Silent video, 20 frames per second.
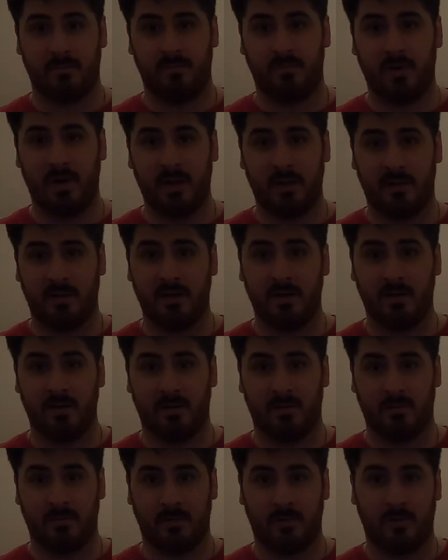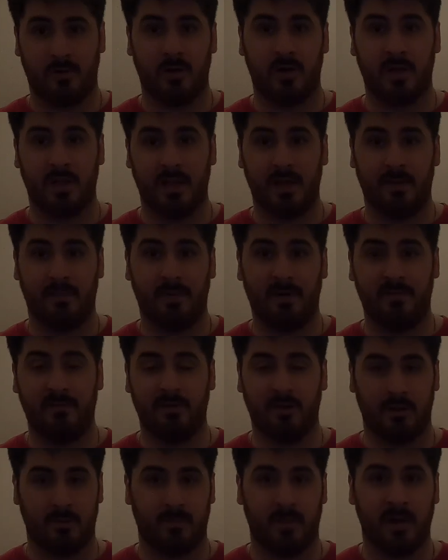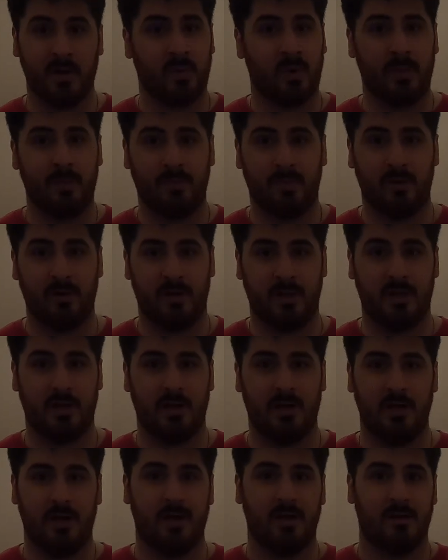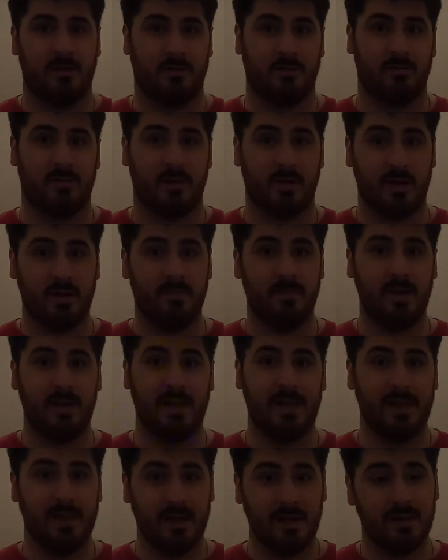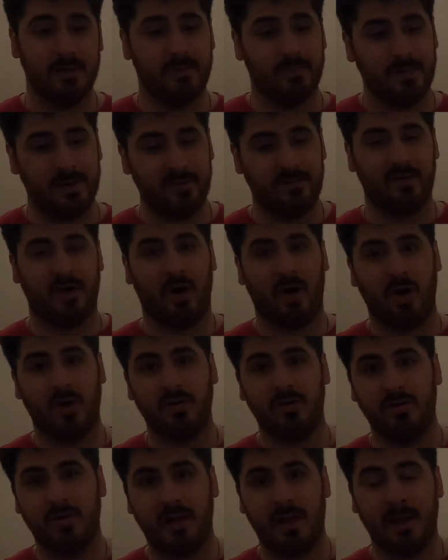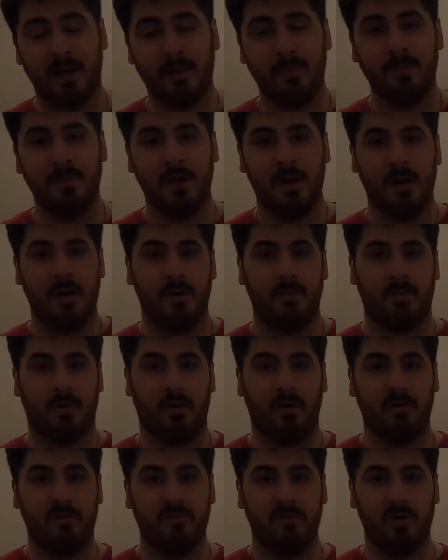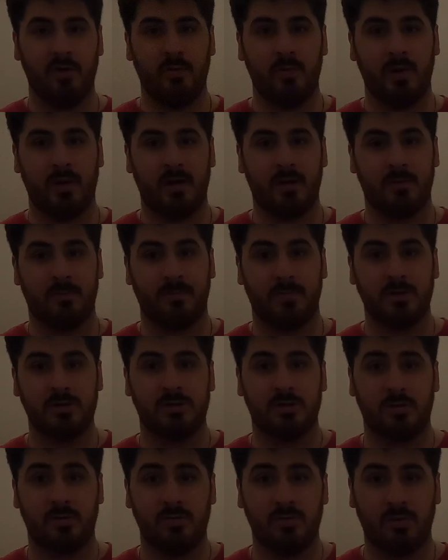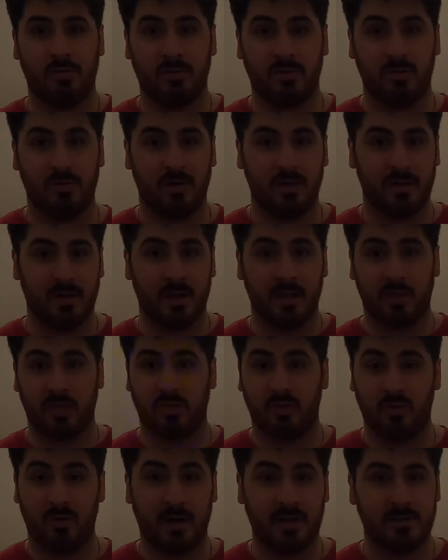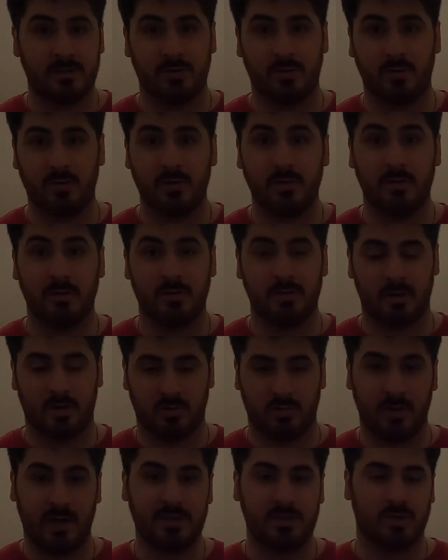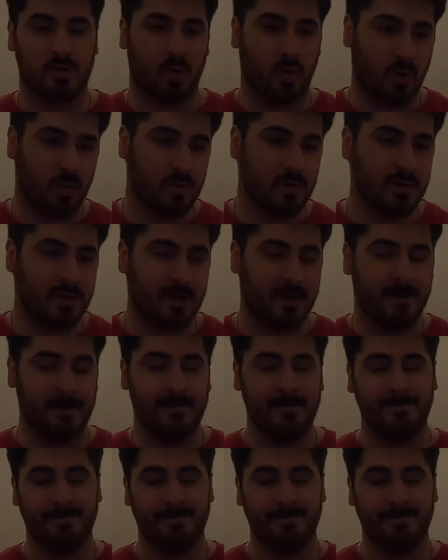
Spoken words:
Brest is currently above us by 1 point. So it's going to be a little bit of a harder game, but hopefully we could push through the threshold